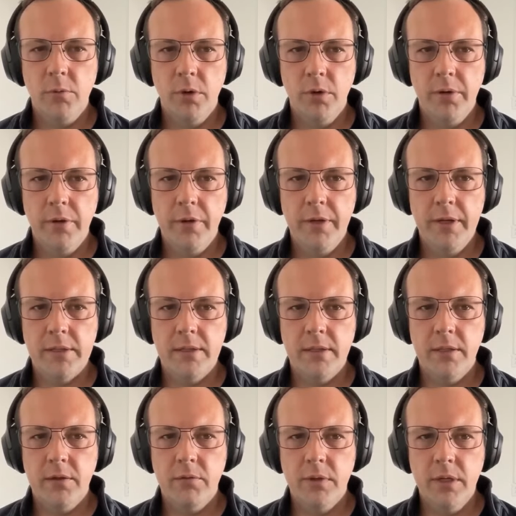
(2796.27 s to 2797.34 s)
what are the things that
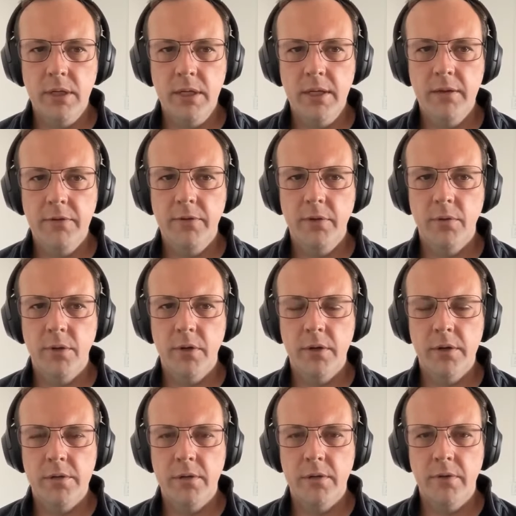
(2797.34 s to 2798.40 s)
you would need if you were going
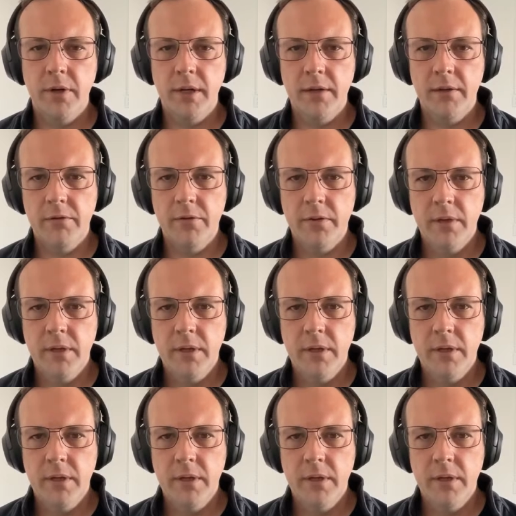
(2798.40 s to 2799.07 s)
to survive?